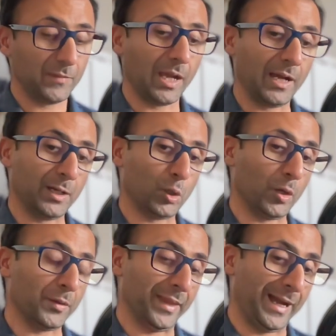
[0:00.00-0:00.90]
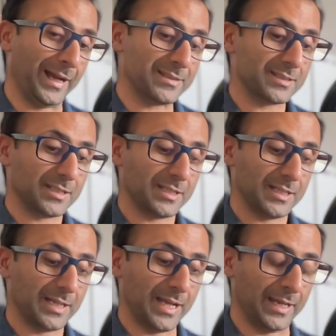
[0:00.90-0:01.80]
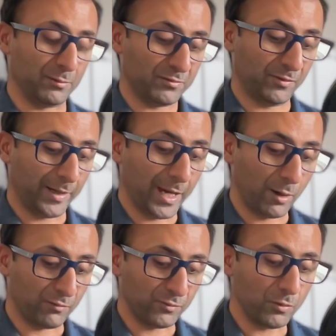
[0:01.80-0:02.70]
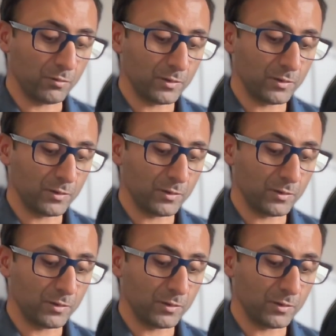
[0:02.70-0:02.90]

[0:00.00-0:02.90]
I got that, and it was very helpful.